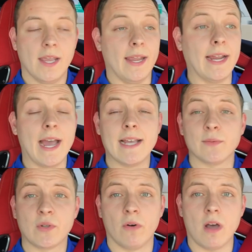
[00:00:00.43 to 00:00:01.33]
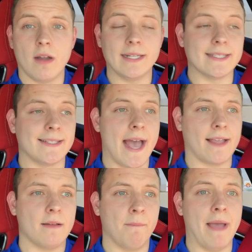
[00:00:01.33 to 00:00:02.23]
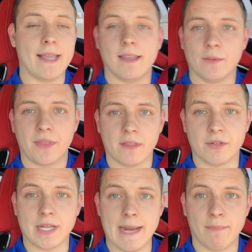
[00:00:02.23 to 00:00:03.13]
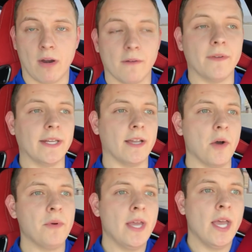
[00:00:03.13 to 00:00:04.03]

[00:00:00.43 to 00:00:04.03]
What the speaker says: Hey guys, what's going on? It's Zach back again with another Type R video.